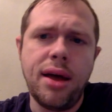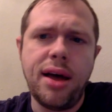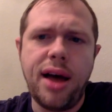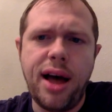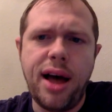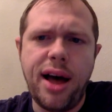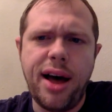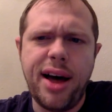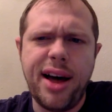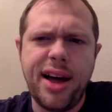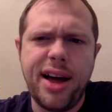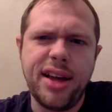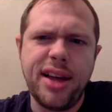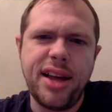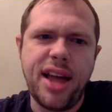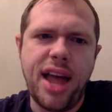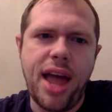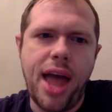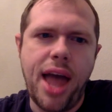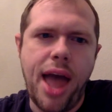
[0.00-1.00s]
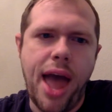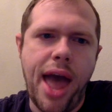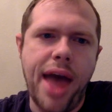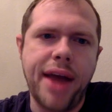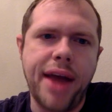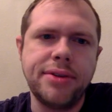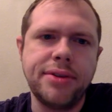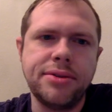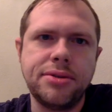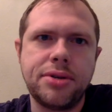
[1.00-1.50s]

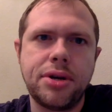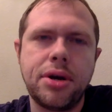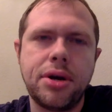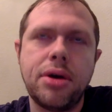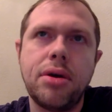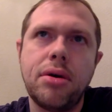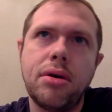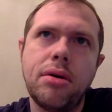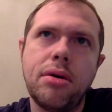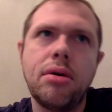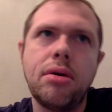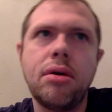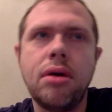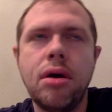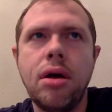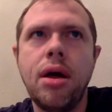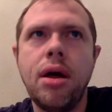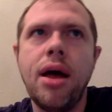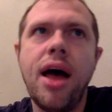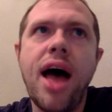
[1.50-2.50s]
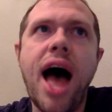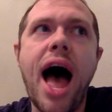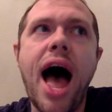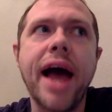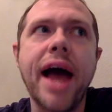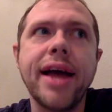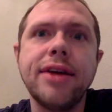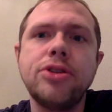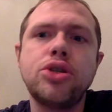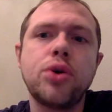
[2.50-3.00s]
And
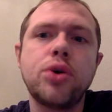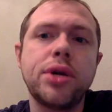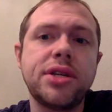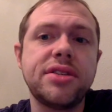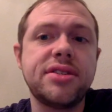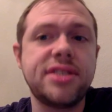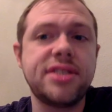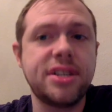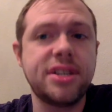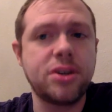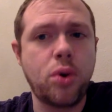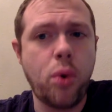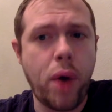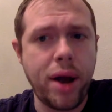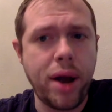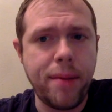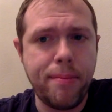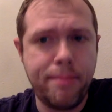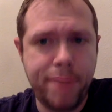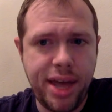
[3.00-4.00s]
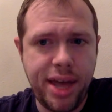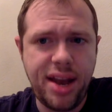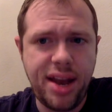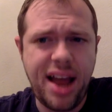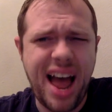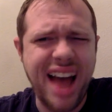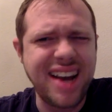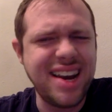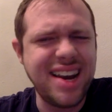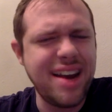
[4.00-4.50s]
I enjoyed Descent quite a bit.
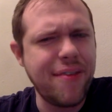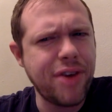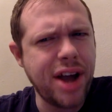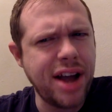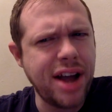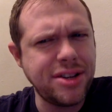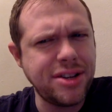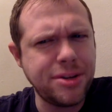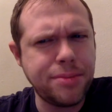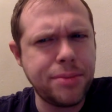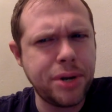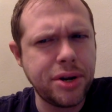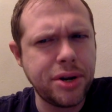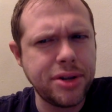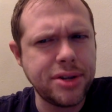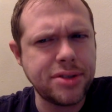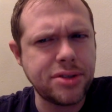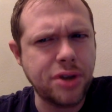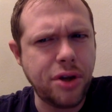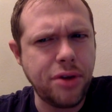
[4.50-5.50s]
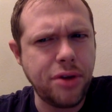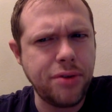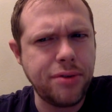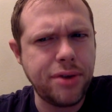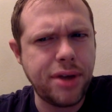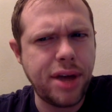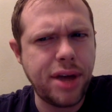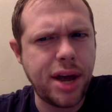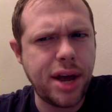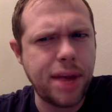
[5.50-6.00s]
I never got into Imperial
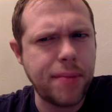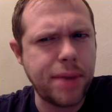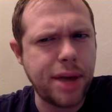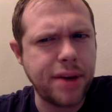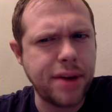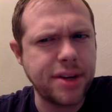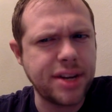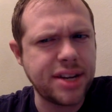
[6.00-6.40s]
Assault, and I'm not